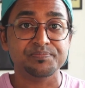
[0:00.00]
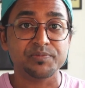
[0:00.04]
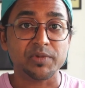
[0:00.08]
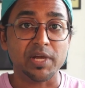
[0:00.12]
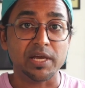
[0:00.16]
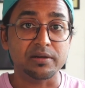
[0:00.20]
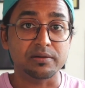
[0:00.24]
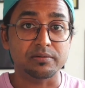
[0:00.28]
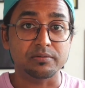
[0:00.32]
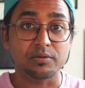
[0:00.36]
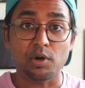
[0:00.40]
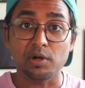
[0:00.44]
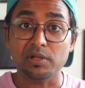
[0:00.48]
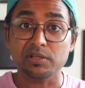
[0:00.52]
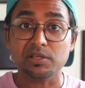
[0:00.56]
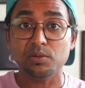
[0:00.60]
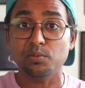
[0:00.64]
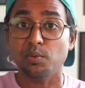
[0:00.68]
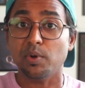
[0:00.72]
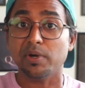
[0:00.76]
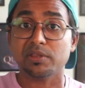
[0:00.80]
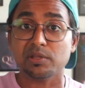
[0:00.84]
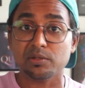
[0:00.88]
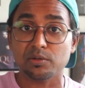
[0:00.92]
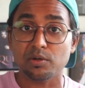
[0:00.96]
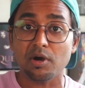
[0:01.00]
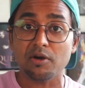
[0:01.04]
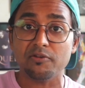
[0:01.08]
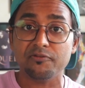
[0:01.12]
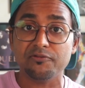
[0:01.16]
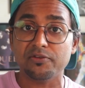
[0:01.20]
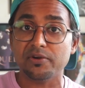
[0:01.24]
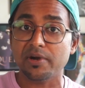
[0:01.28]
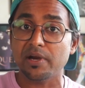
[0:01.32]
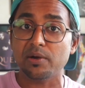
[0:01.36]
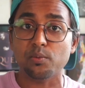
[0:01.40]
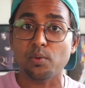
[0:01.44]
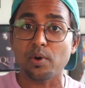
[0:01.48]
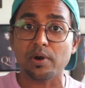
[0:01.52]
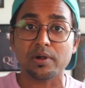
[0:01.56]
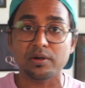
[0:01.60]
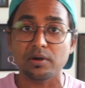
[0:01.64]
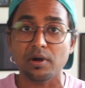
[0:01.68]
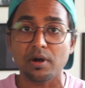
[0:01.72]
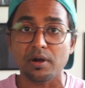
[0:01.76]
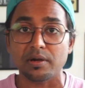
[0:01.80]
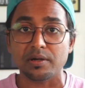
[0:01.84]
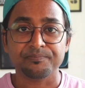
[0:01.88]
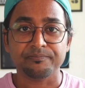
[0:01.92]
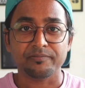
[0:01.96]
and also what's on offer and what
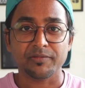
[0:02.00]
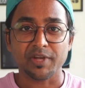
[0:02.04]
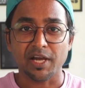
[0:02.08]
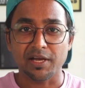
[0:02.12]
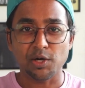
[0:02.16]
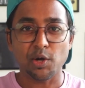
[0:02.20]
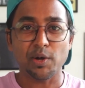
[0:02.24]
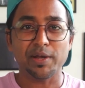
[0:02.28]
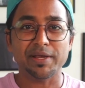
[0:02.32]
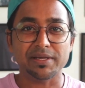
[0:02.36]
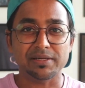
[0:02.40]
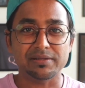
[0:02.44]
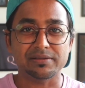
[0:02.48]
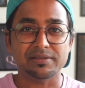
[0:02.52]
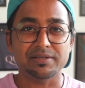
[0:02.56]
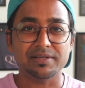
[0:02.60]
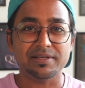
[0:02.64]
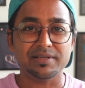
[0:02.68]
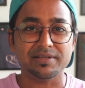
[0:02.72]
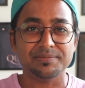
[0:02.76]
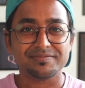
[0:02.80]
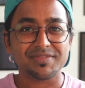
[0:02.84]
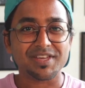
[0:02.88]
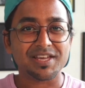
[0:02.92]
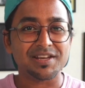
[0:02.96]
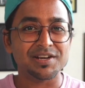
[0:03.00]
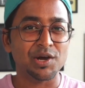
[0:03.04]
not. Annoying, isn't it?